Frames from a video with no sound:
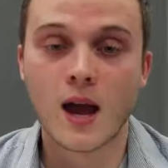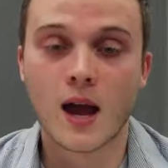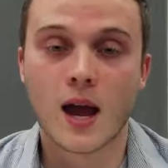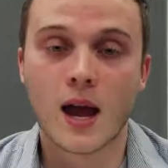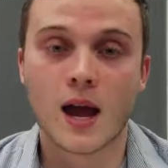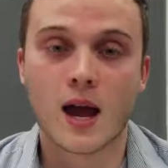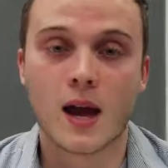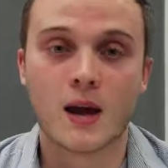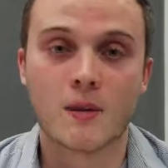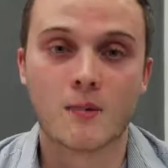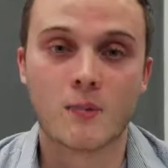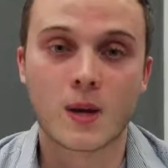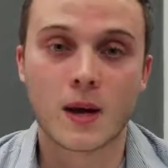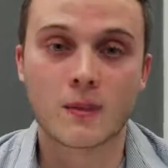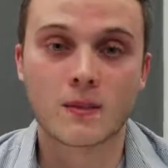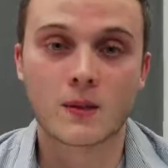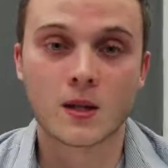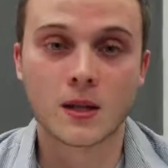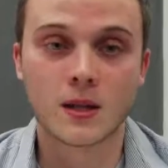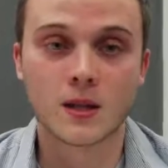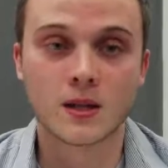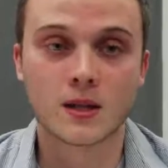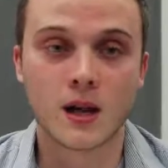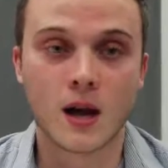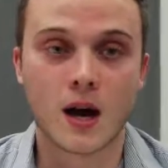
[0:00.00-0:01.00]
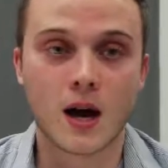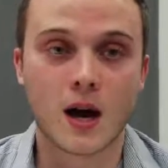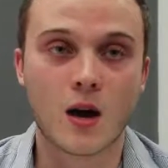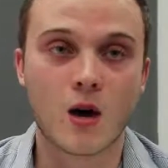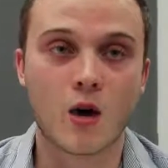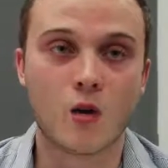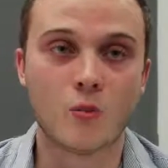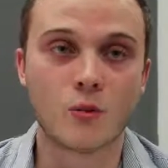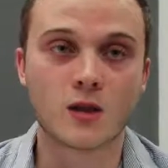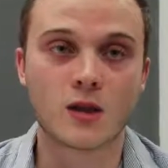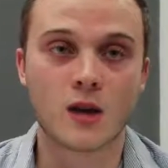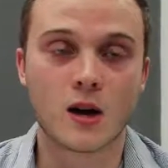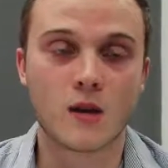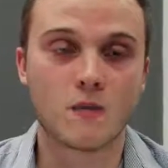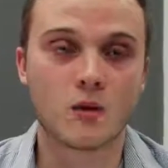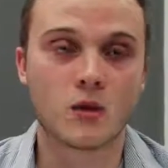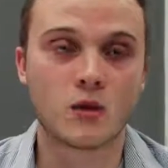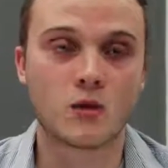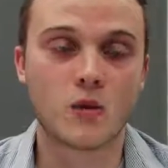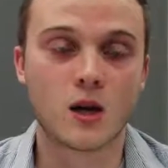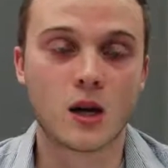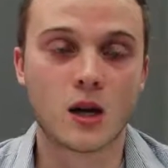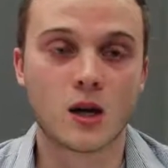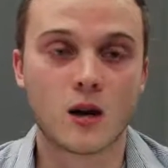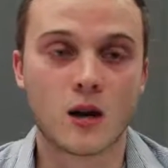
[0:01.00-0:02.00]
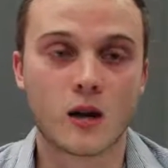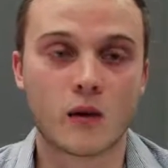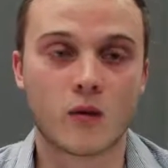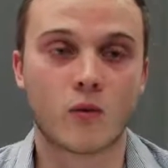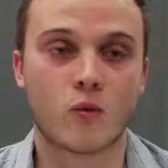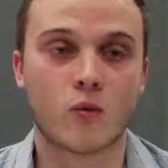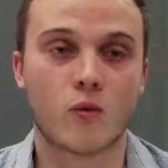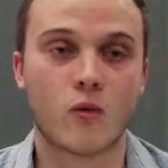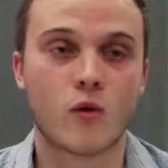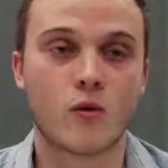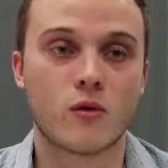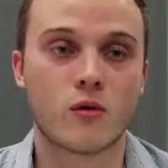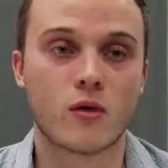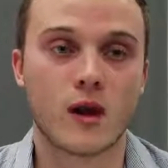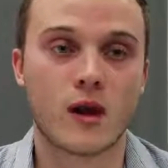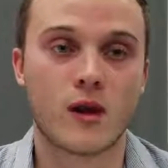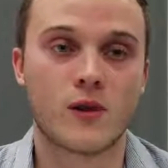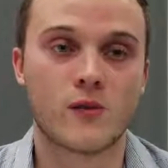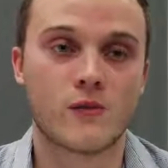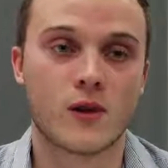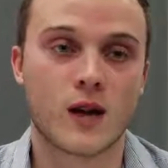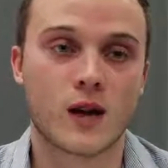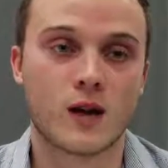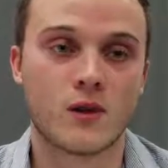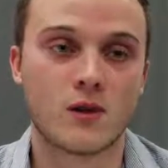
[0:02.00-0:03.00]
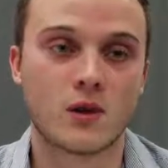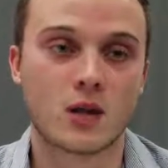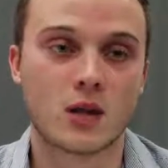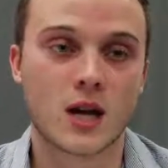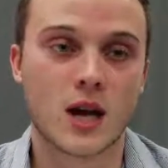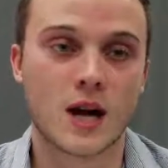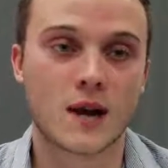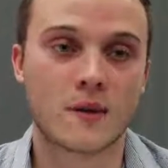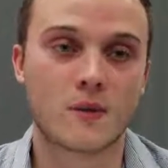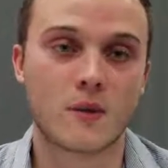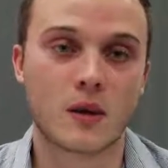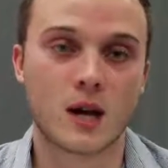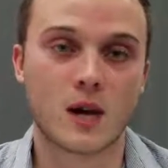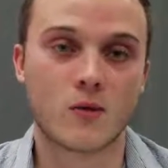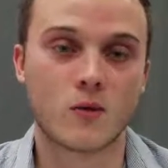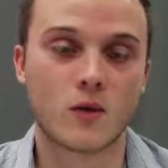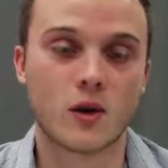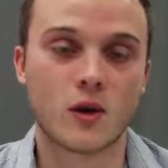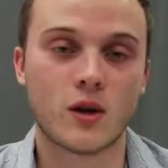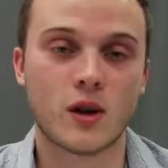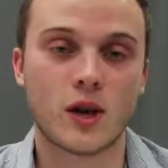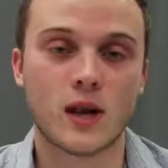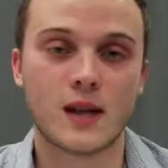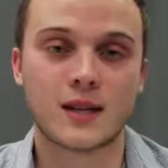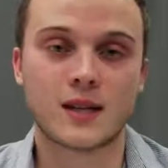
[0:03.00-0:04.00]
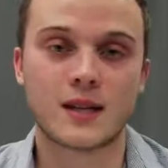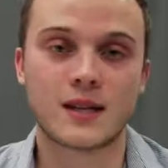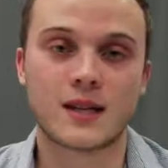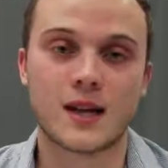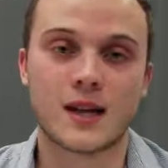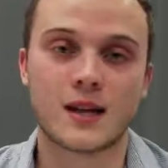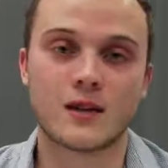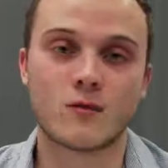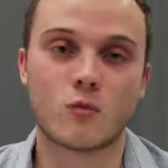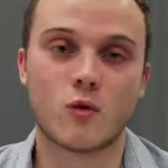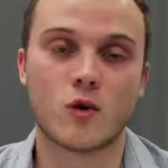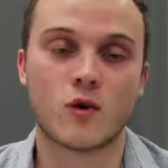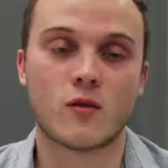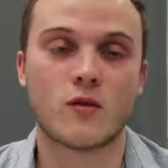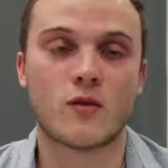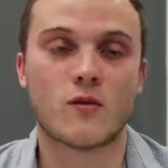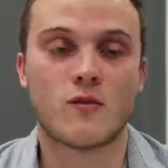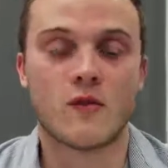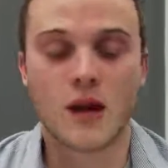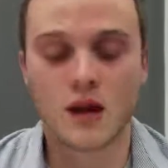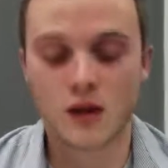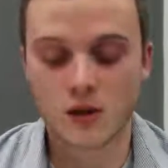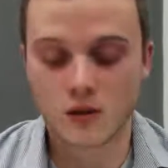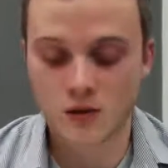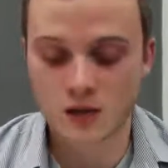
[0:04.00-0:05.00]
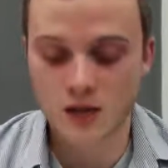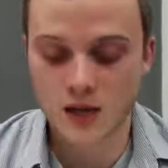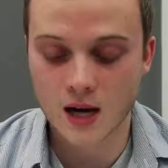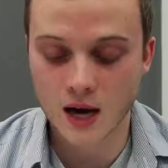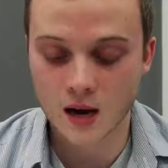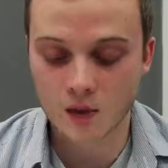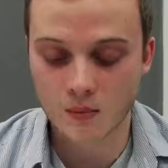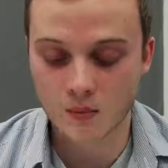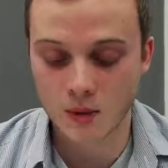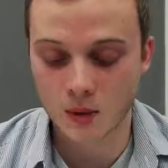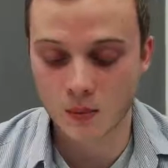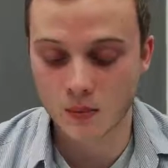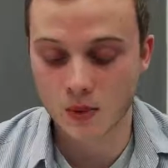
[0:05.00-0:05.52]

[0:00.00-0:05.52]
And Pepsi's almost in between a growth and value stock, but I would like to say it's more of a value stock.